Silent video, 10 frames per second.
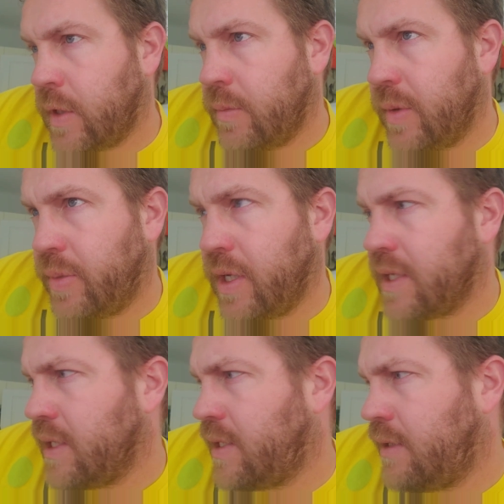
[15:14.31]
But
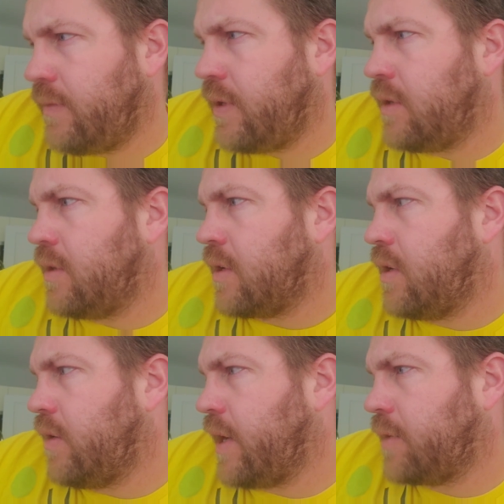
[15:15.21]
plugging the TV into the
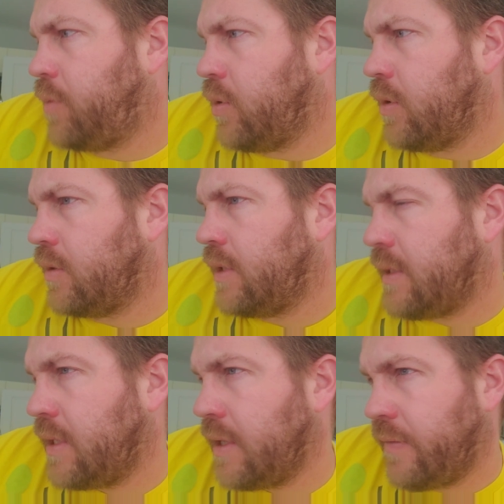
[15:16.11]
coax port to
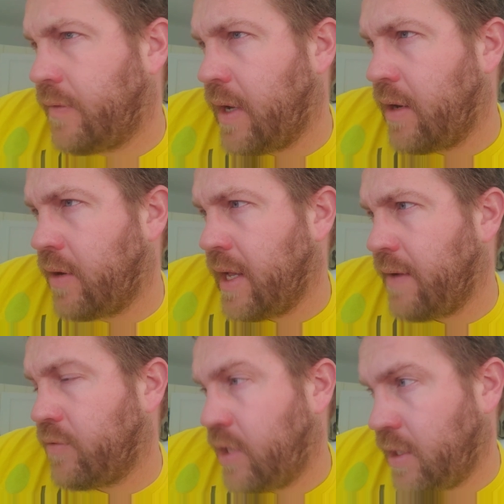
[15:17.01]
see if I already
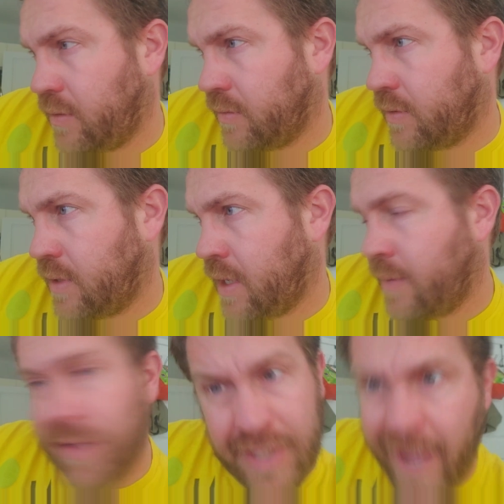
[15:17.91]
have channels that
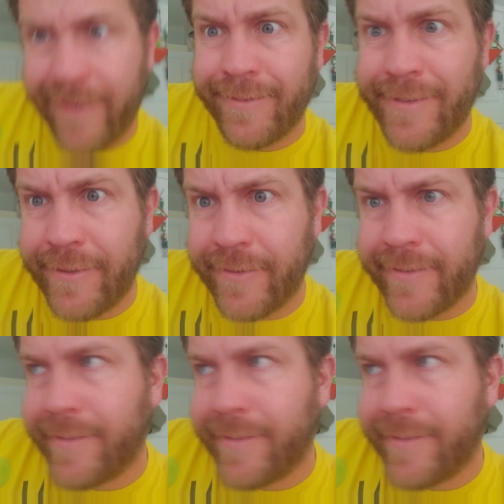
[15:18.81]
I'm entitled to,